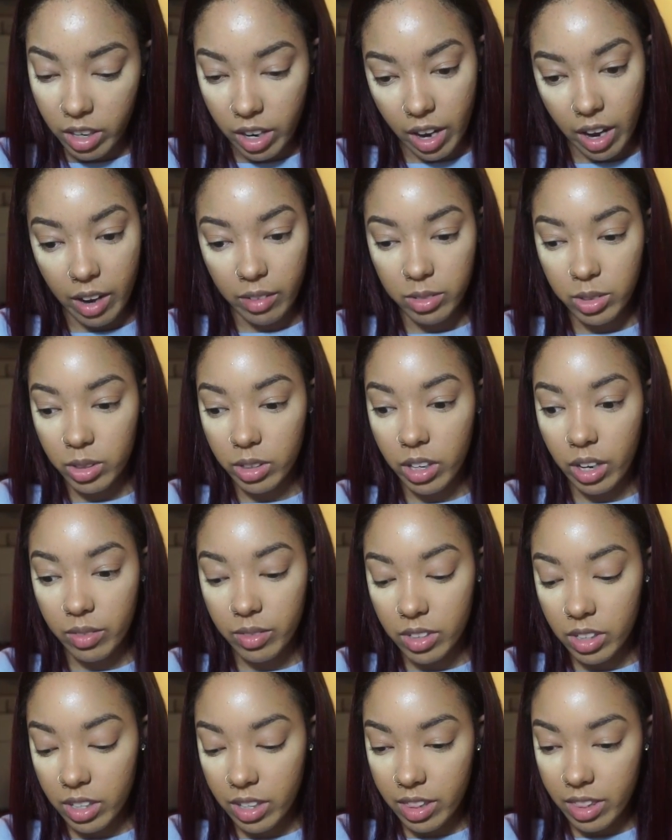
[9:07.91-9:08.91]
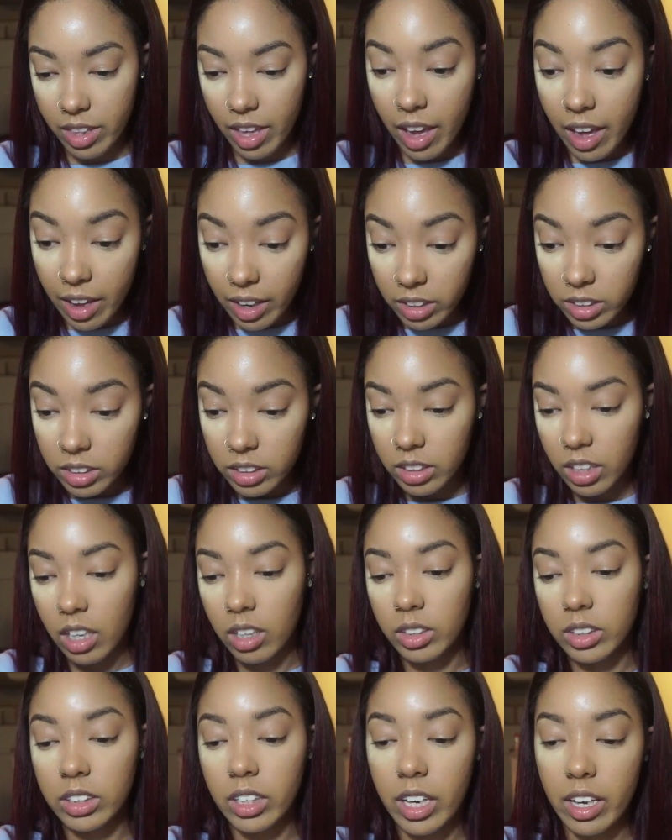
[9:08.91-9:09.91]
After I've done that,
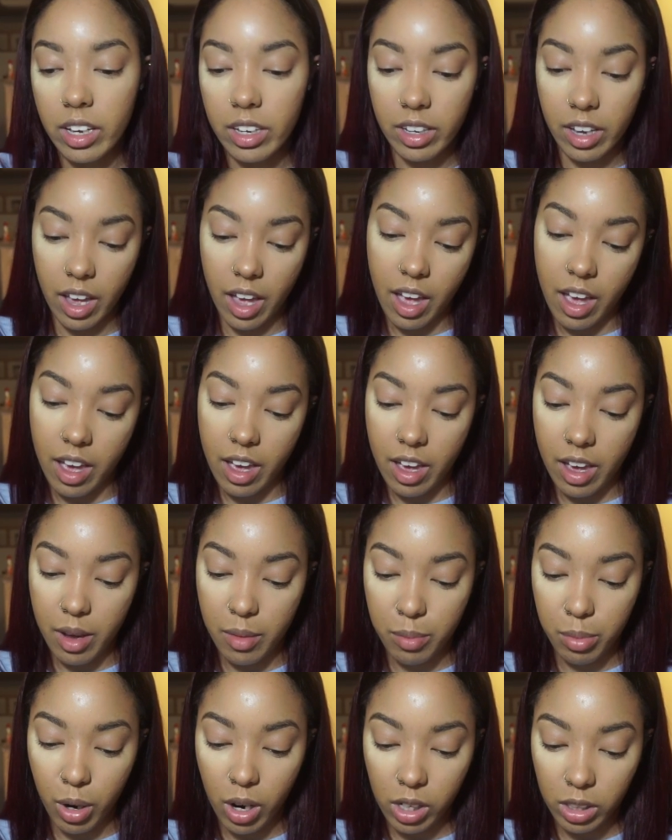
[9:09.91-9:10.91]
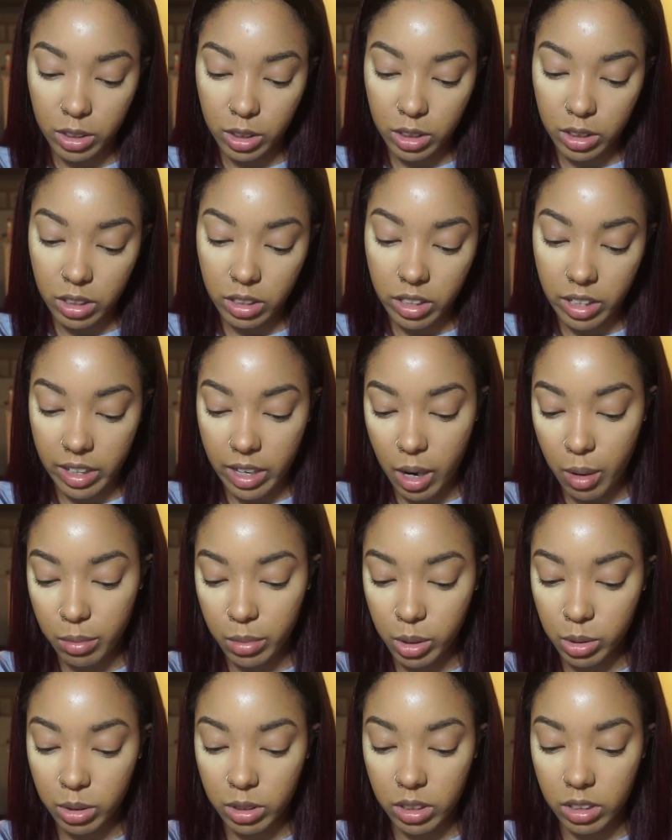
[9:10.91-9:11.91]
I'll take a bronzer, and I'm
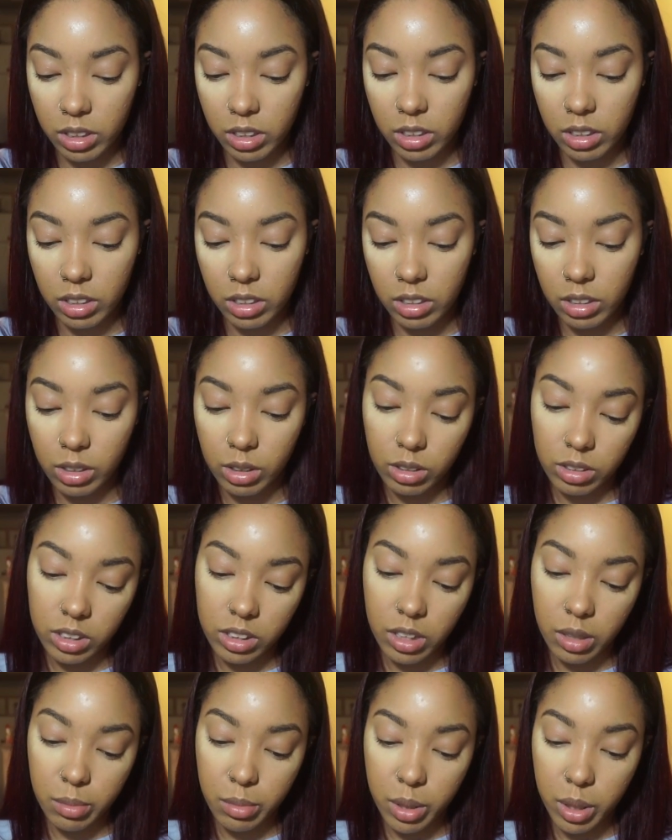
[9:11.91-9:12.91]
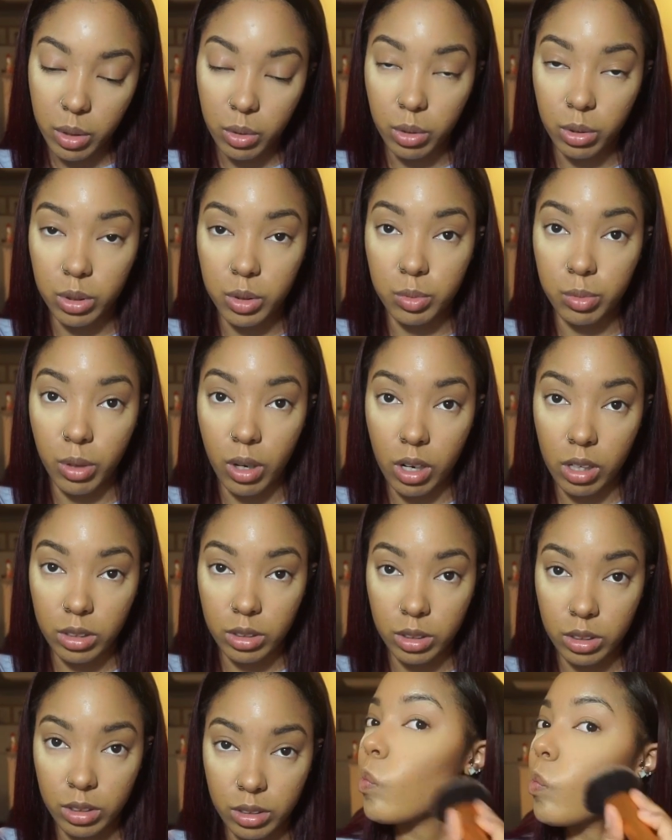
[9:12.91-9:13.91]
using the Ulta Minerals
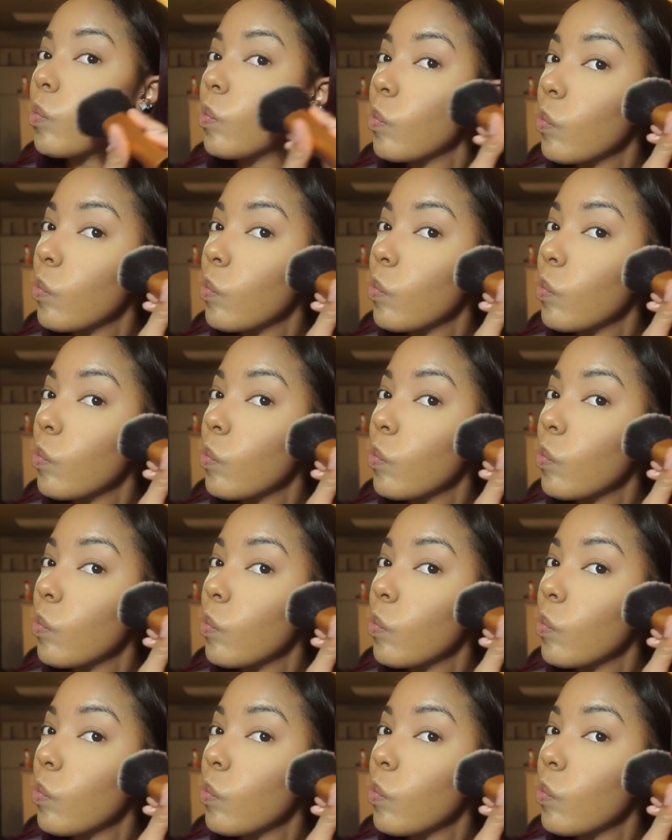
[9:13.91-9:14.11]
bronzer.